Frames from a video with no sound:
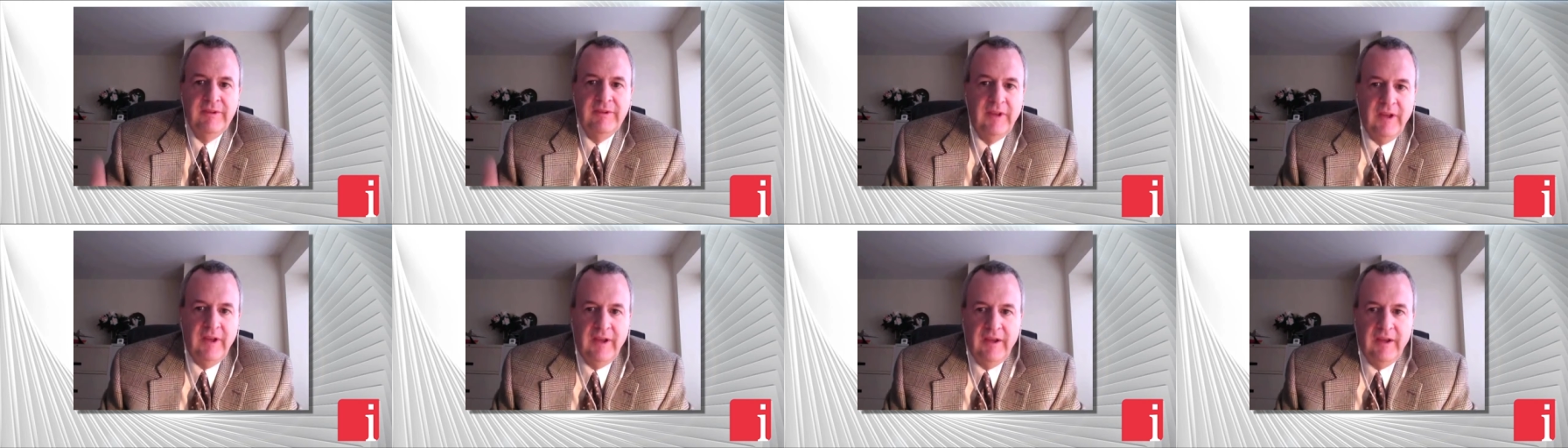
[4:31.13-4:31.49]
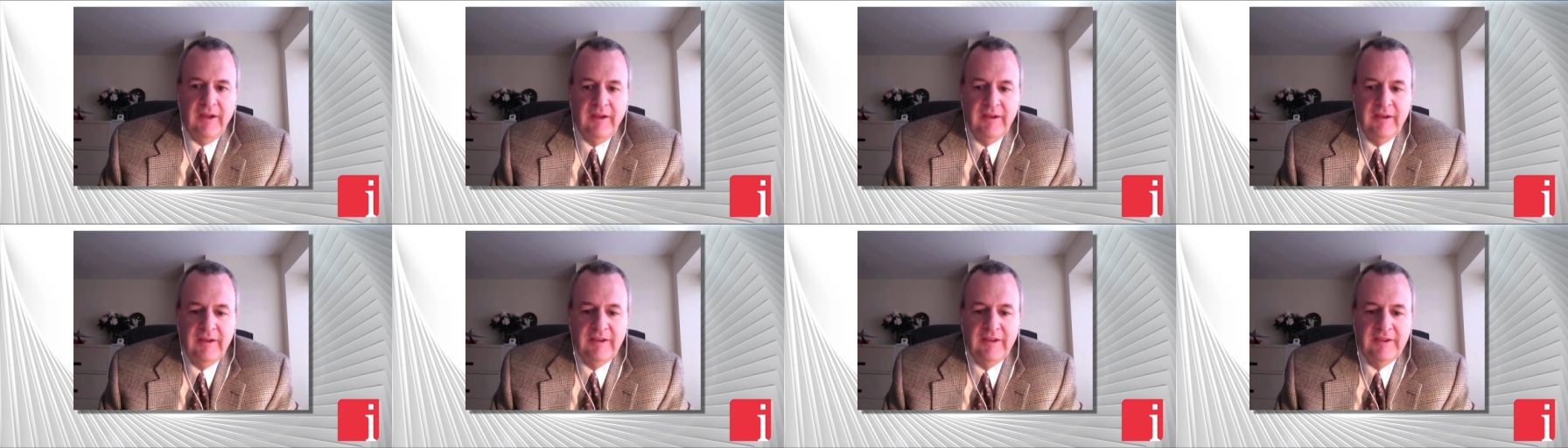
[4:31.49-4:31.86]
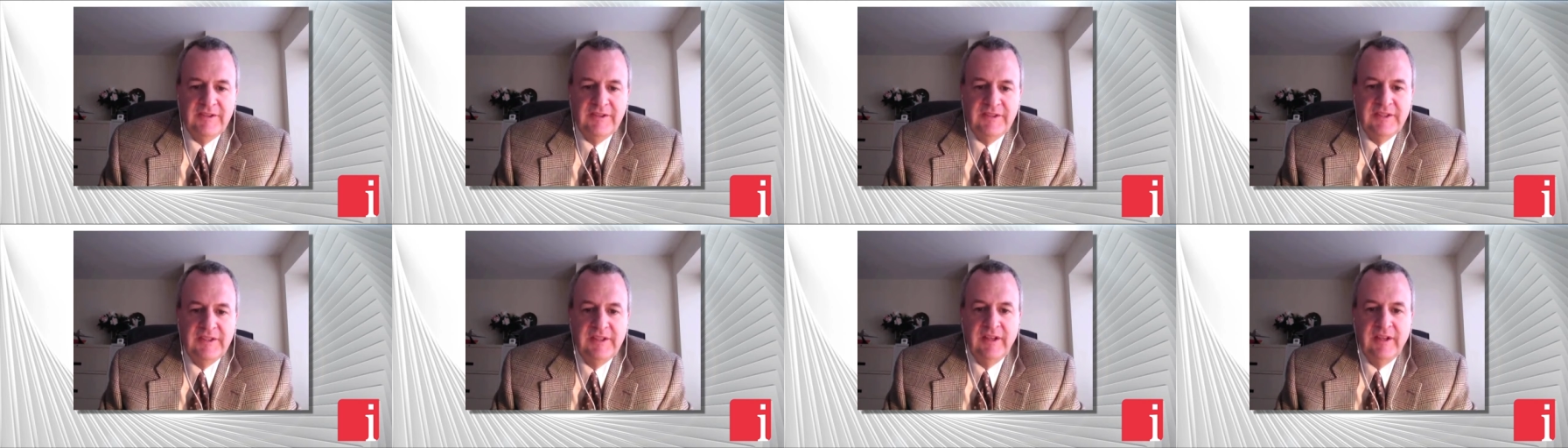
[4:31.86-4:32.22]
uh,
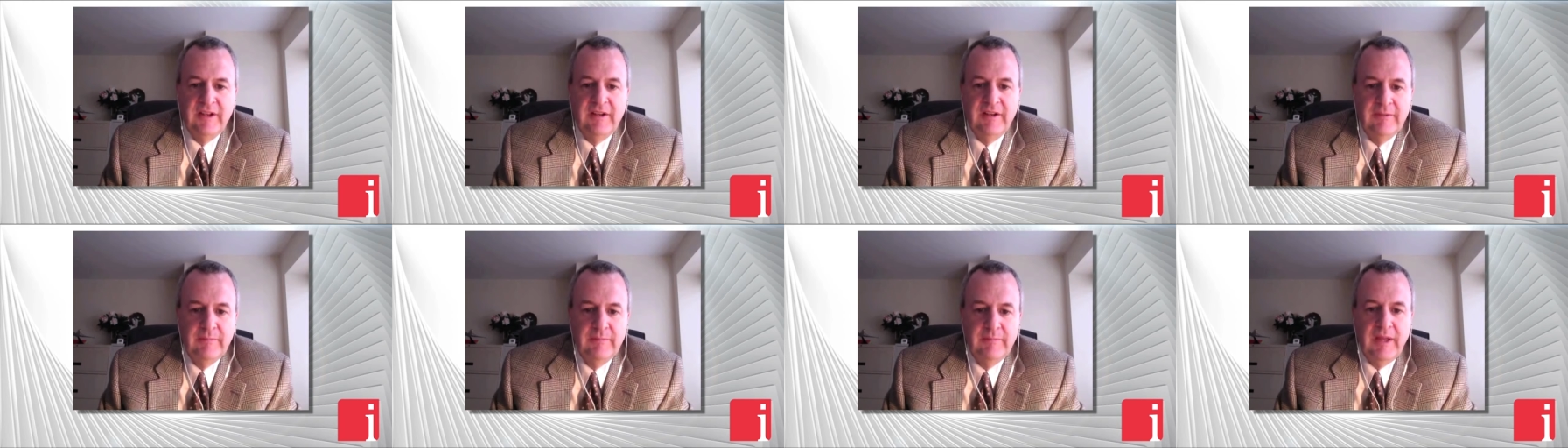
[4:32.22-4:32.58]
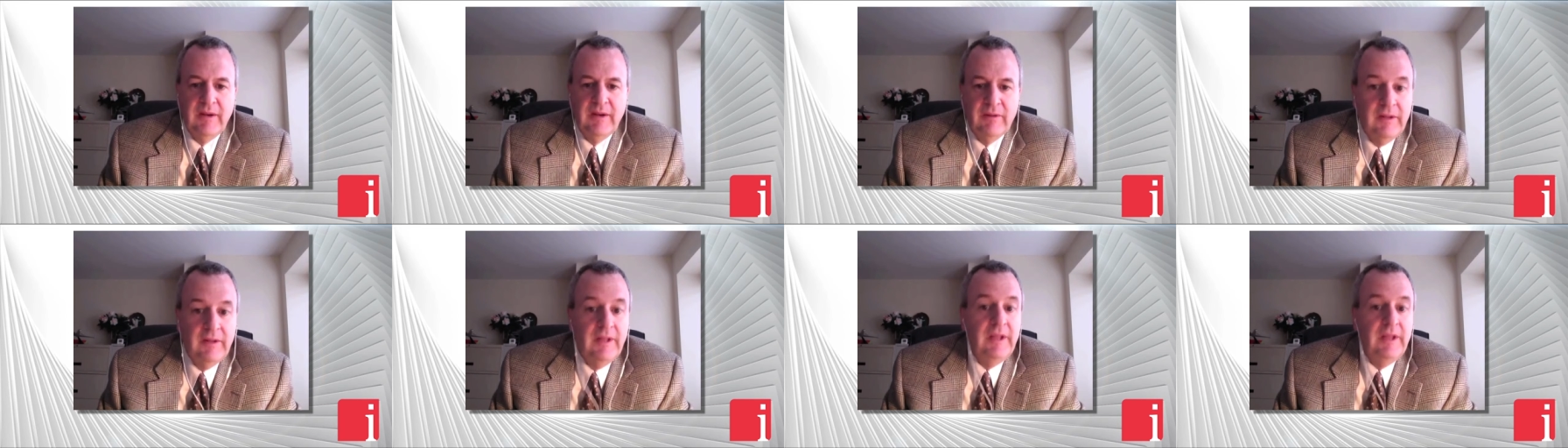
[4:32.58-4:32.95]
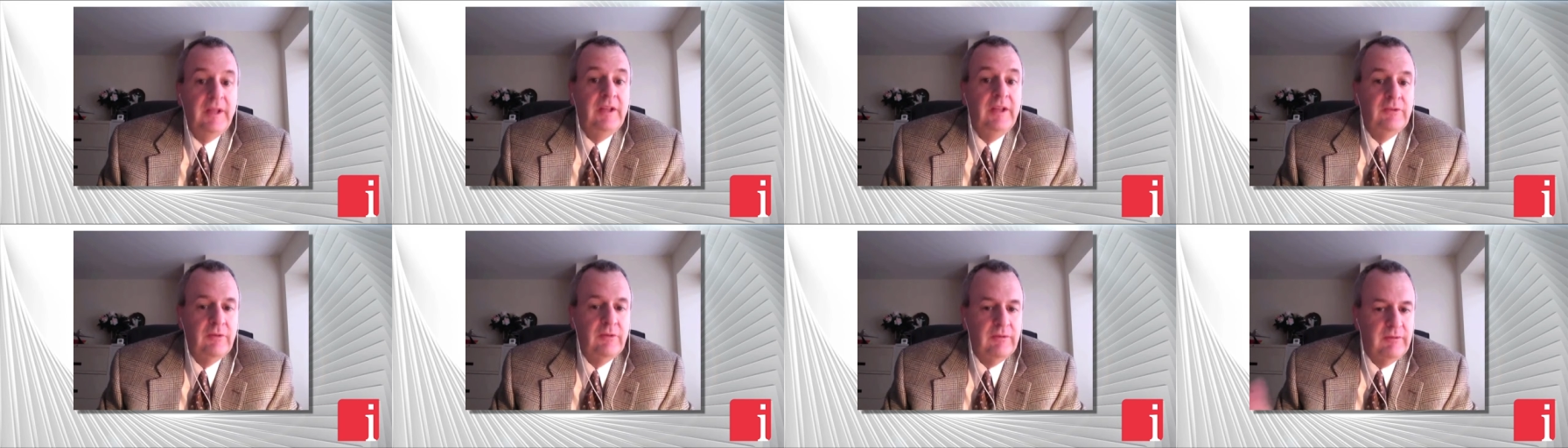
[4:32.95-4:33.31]
silicon metal,
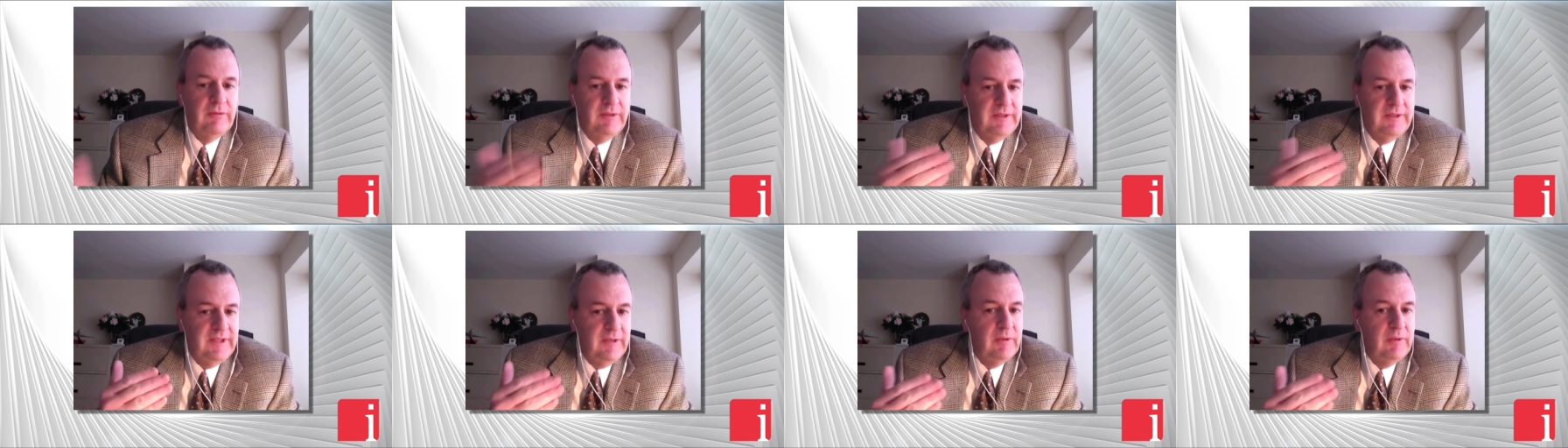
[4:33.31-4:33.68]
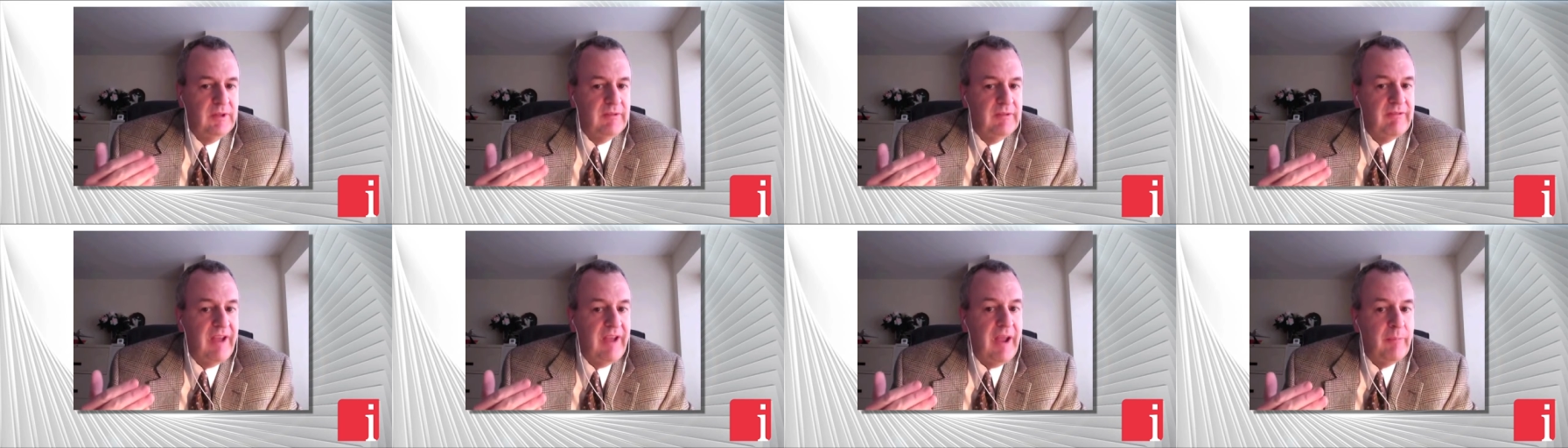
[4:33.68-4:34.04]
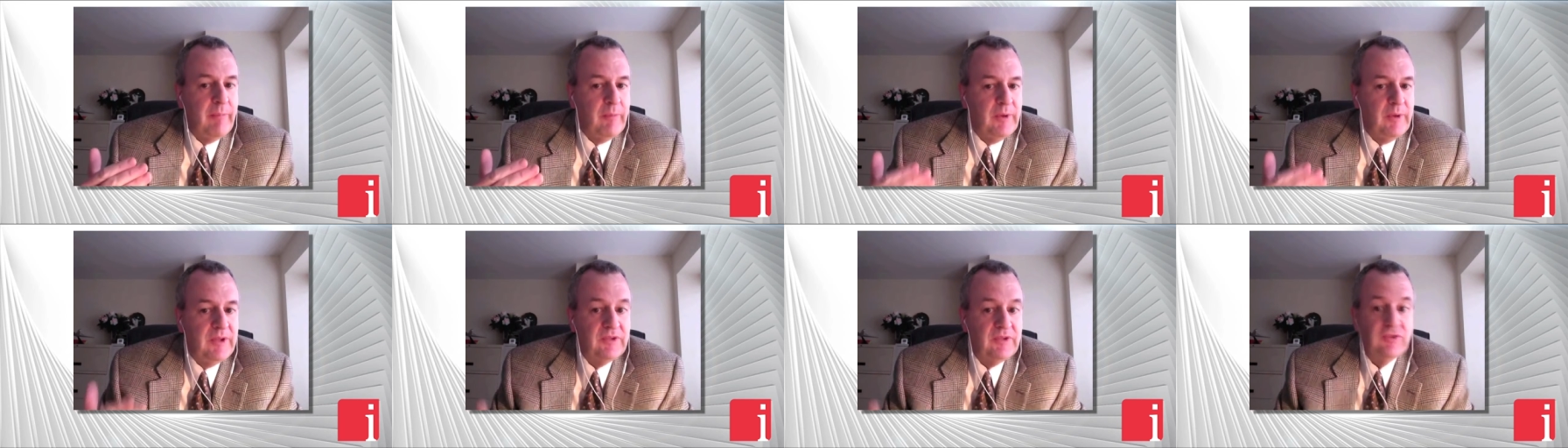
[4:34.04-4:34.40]
to they will
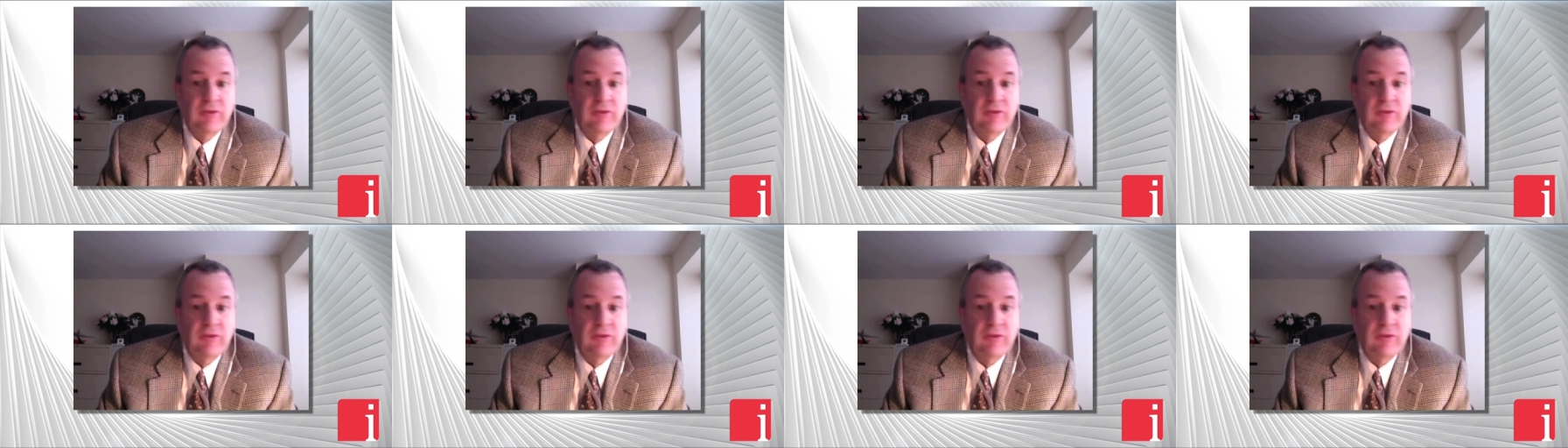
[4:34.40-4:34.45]
evaporate.